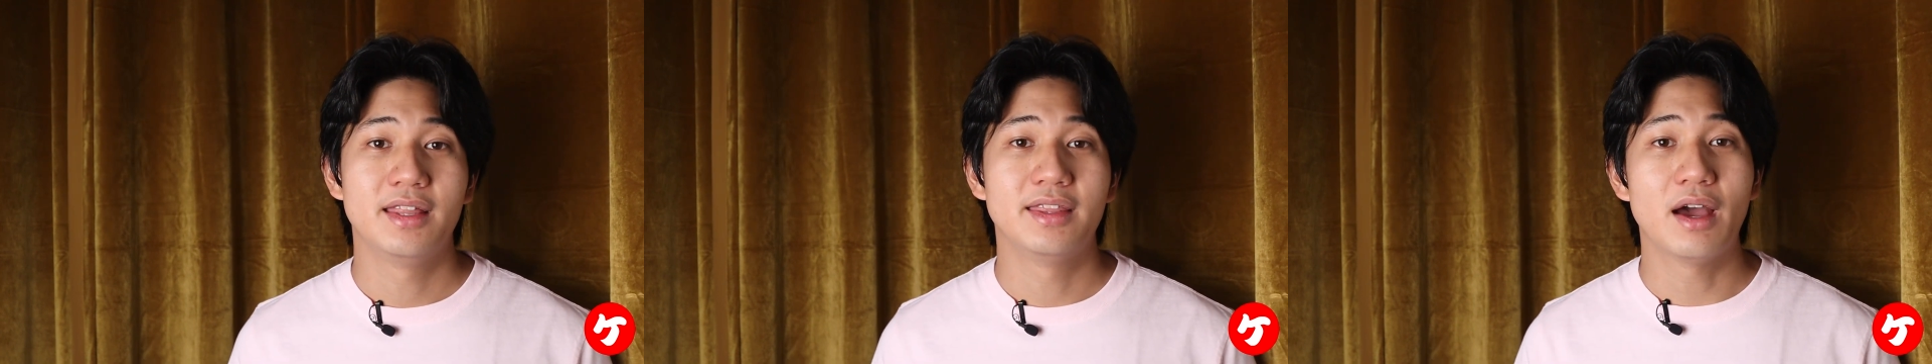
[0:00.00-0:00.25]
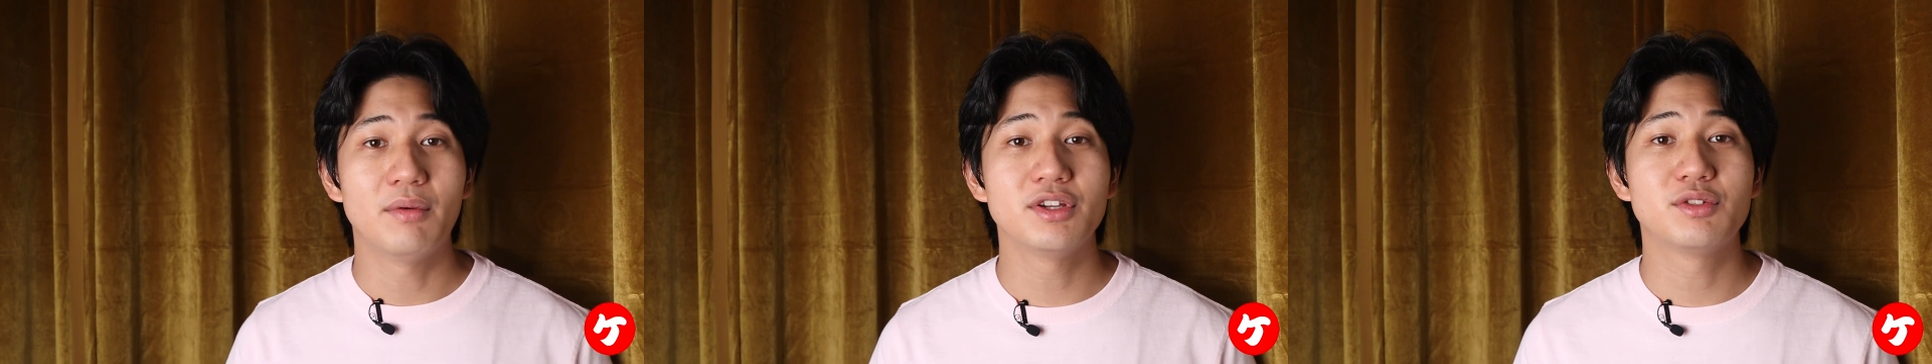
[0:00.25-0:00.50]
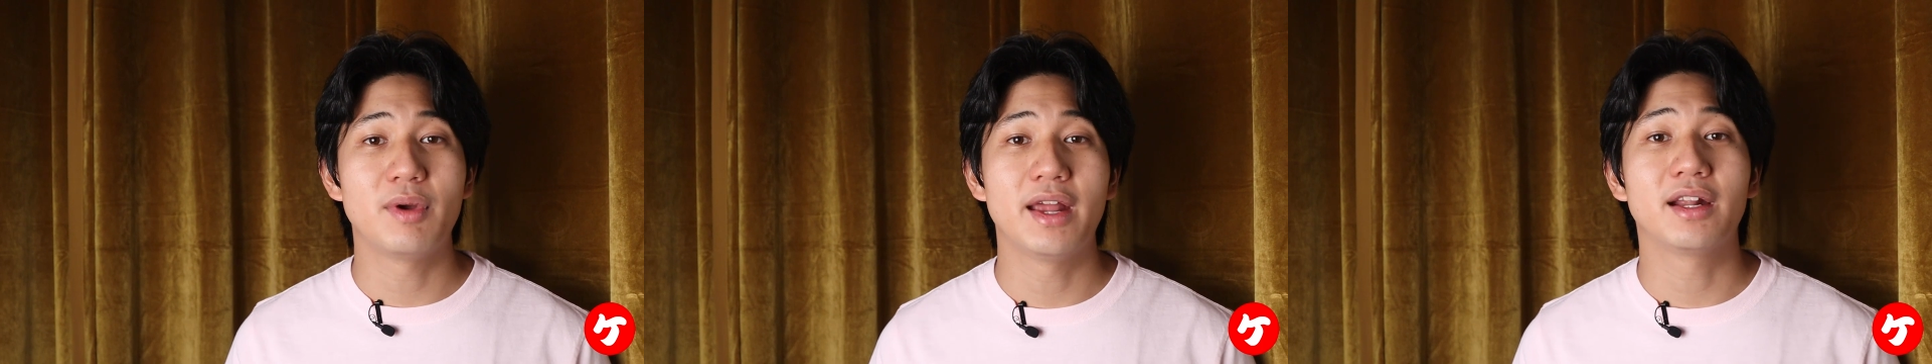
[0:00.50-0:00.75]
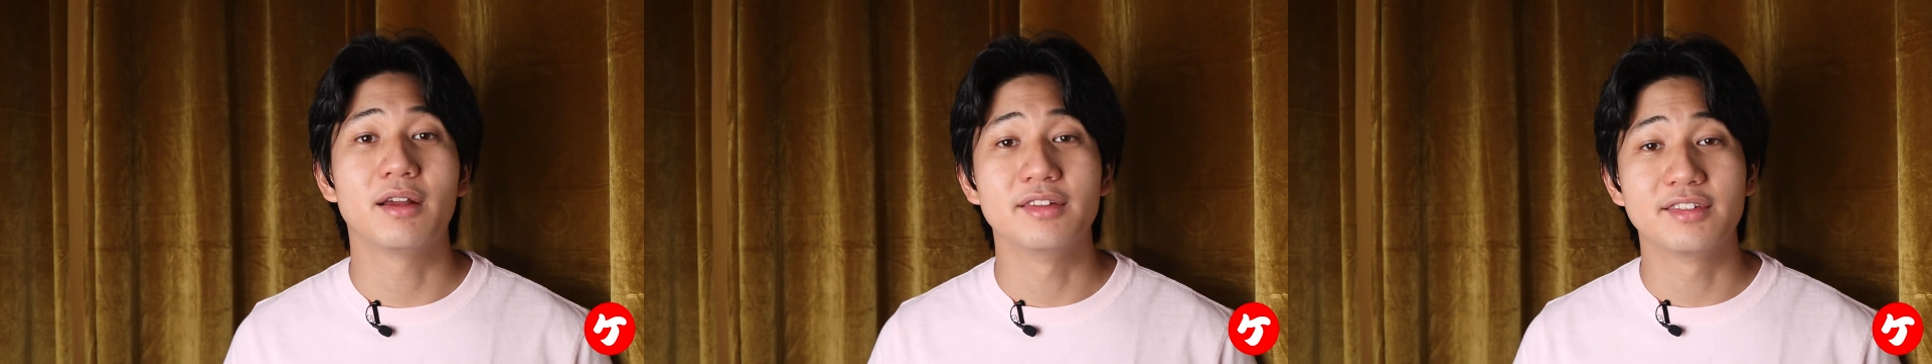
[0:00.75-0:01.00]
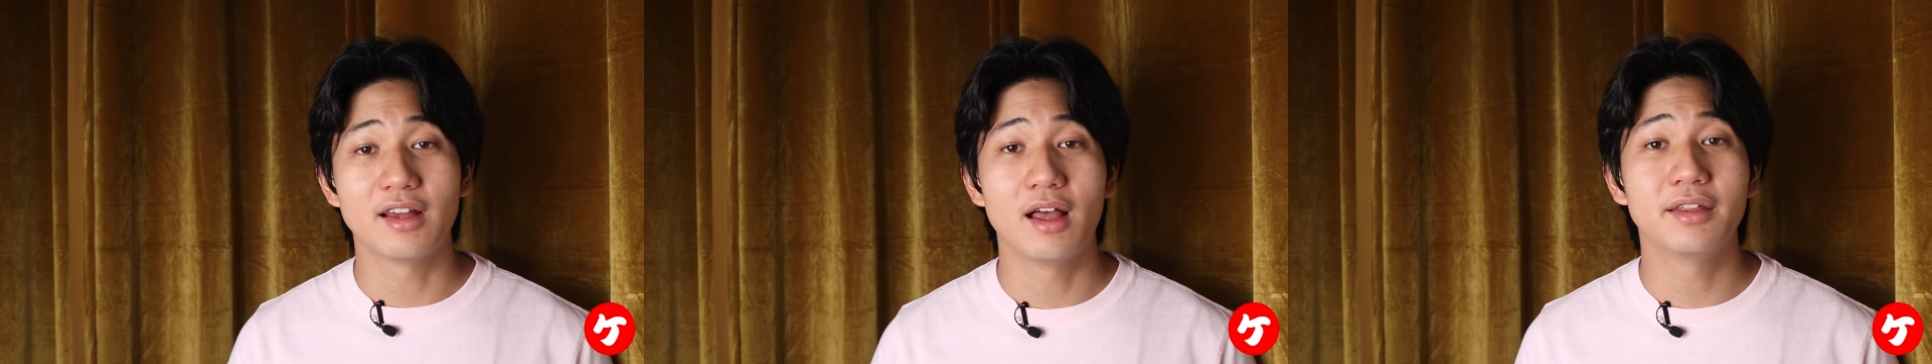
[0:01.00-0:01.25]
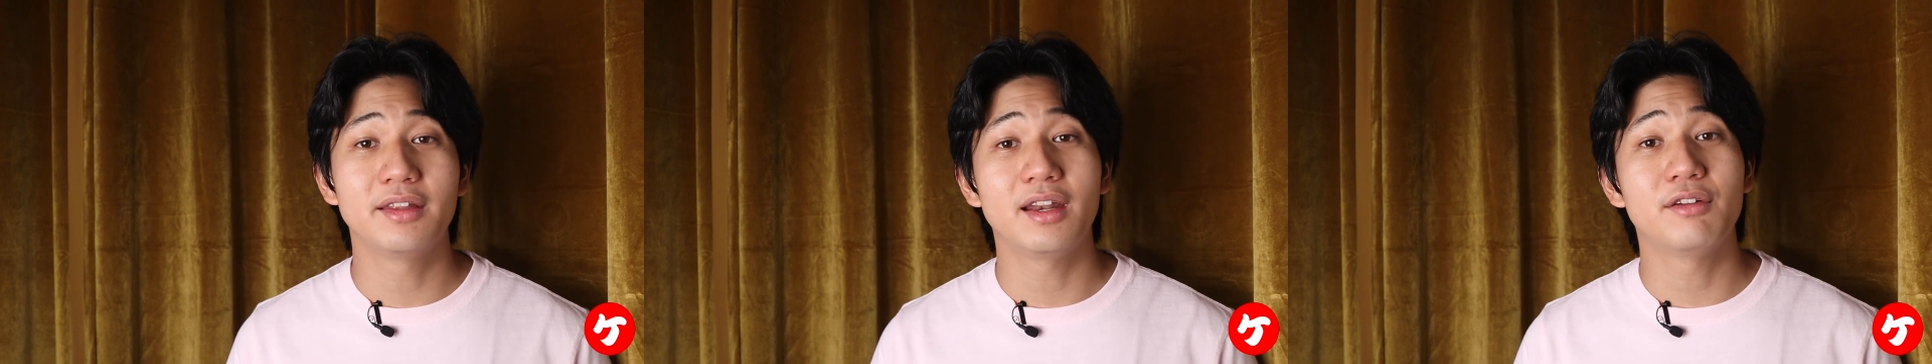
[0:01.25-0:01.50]
That was when
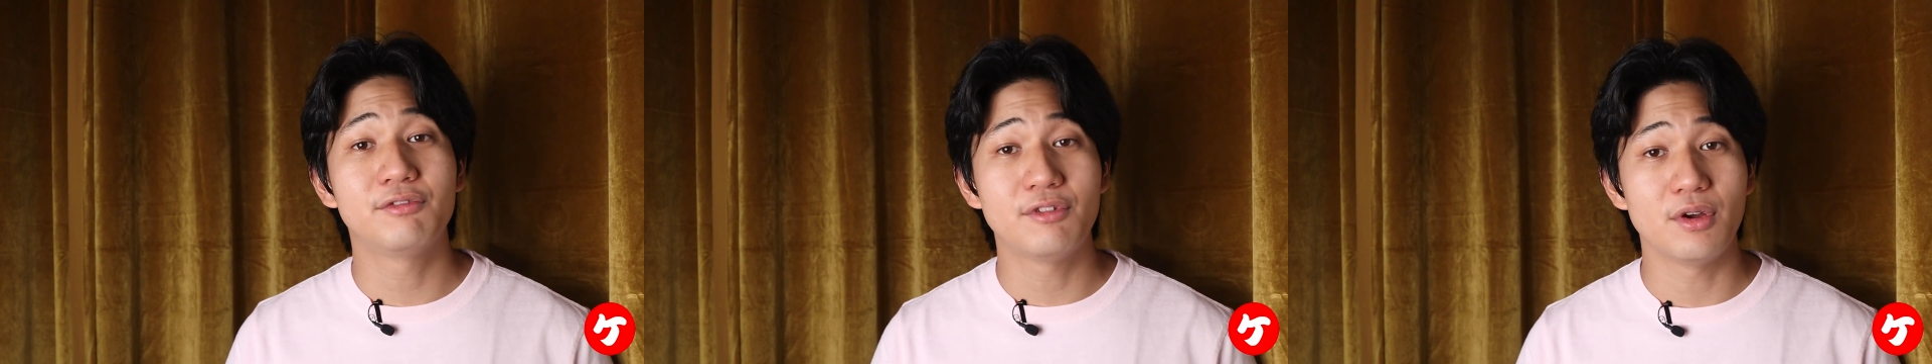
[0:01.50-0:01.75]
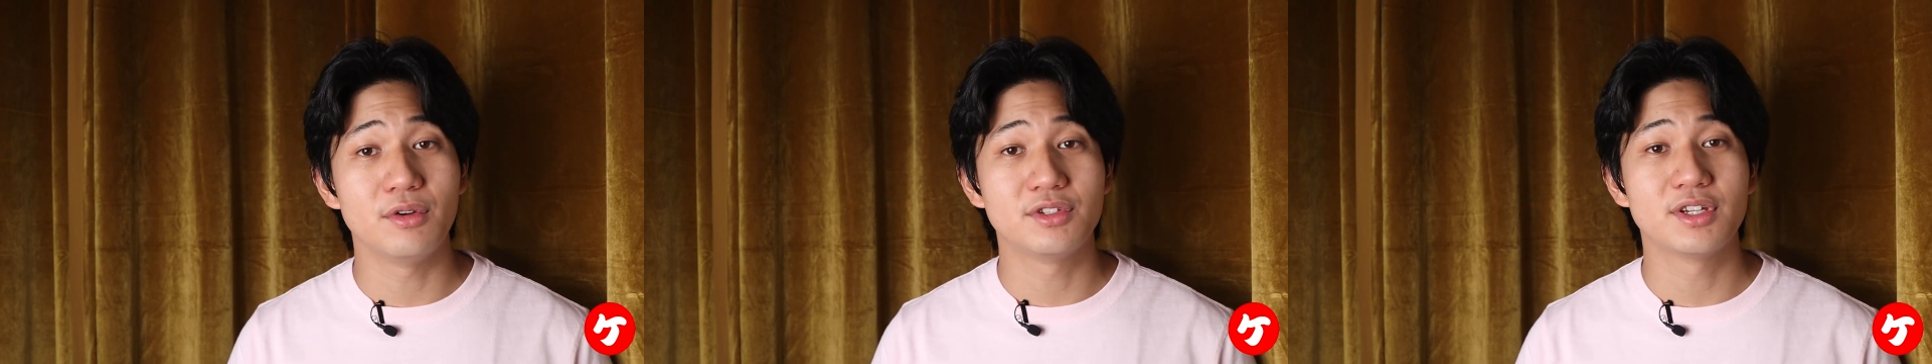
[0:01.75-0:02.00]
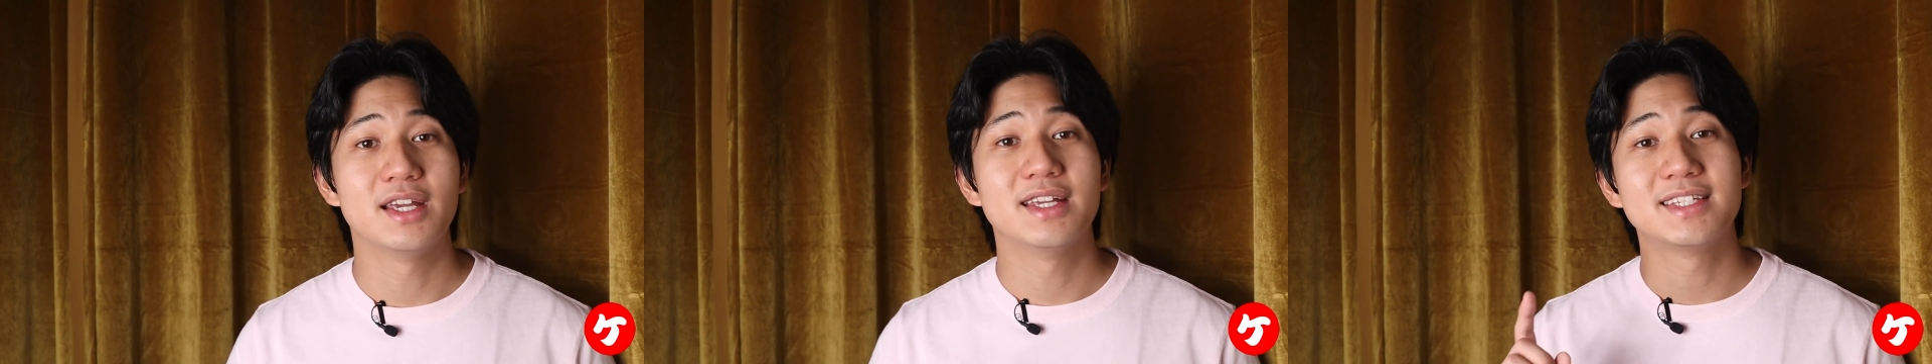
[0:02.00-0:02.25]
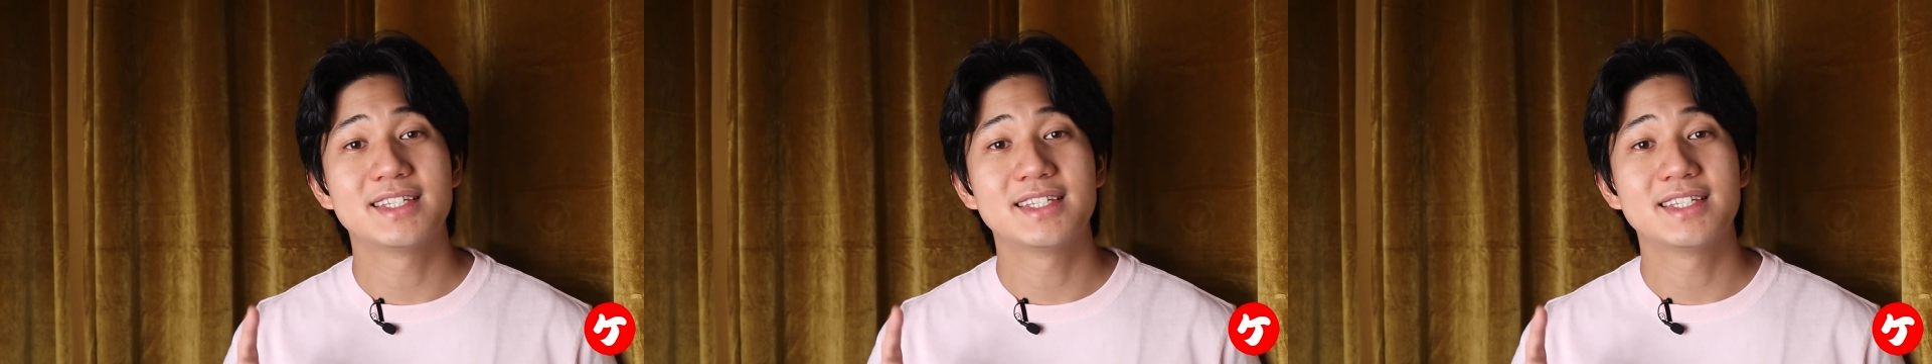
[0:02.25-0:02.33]
Consolidated Foods